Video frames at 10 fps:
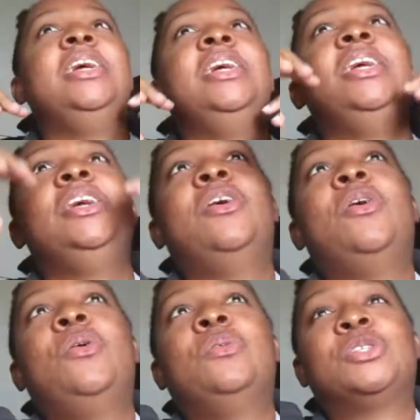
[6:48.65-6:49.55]
He
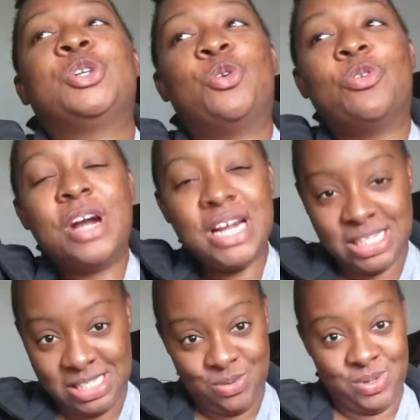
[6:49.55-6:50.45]
goes
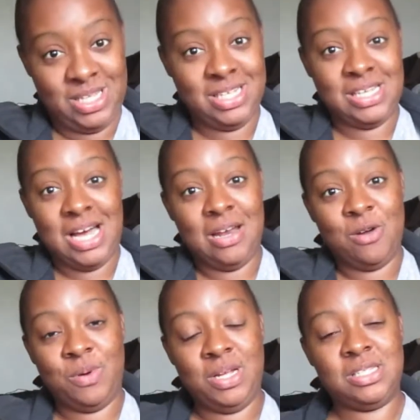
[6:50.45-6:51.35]
crazy with his
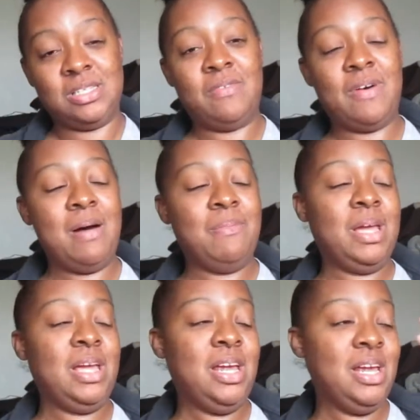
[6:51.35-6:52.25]
Halloween stuff. I
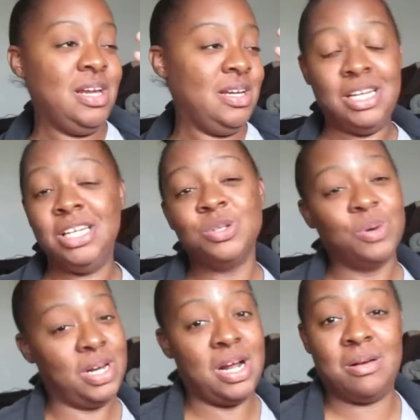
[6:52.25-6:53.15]
mean, he, he do
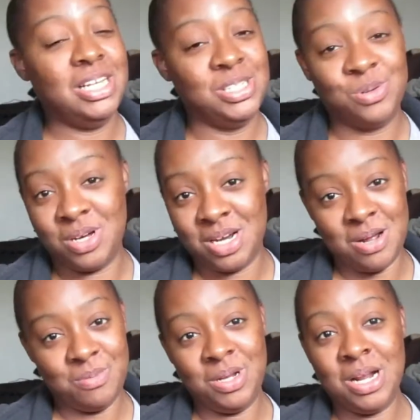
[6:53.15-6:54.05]
it up. He do it
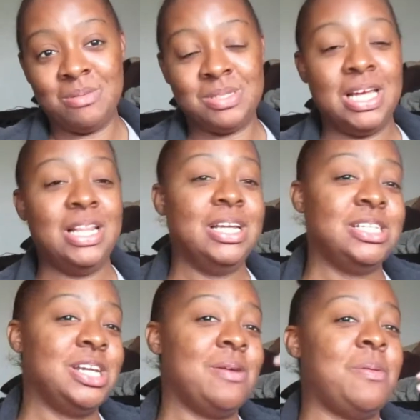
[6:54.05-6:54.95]
up. You know what I'm saying?
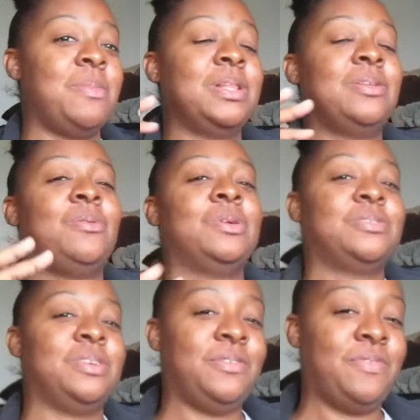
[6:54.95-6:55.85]
This year, my mother-in-law
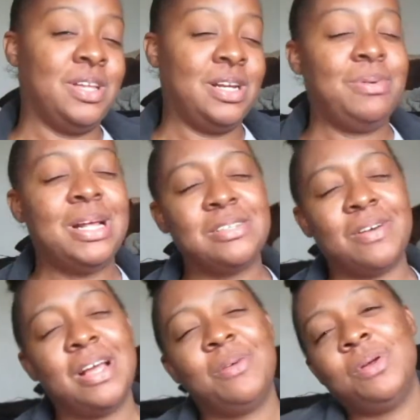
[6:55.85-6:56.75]
wasn't really feeling it, but that's
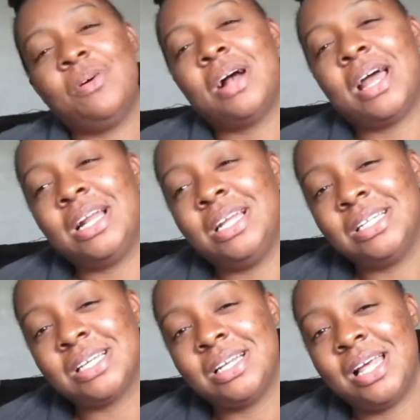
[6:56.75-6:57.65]
alright, cause we all got our
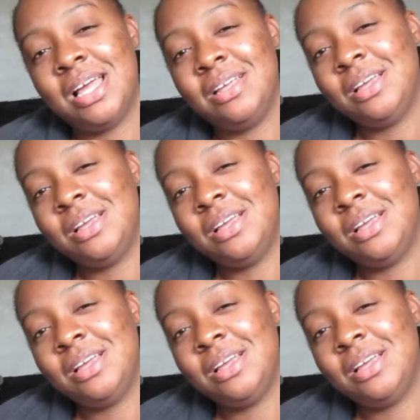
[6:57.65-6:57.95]
days like that.